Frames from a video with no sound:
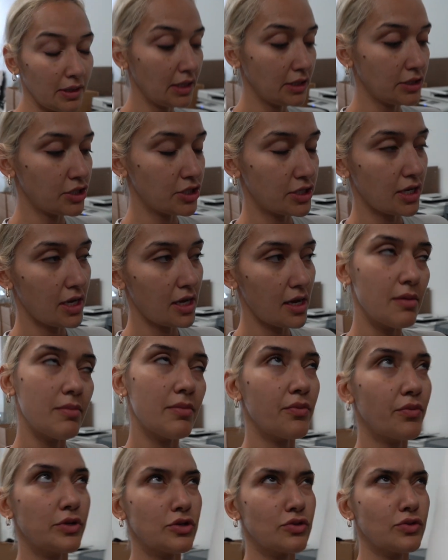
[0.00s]

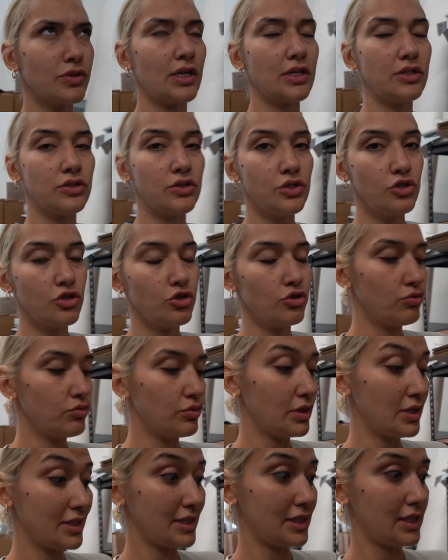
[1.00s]
lunchtime, which was at noon,
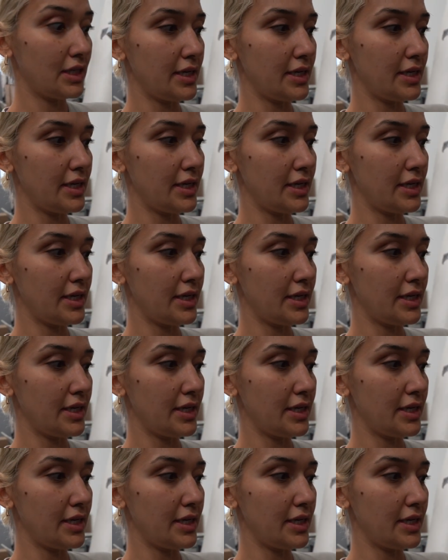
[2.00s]
to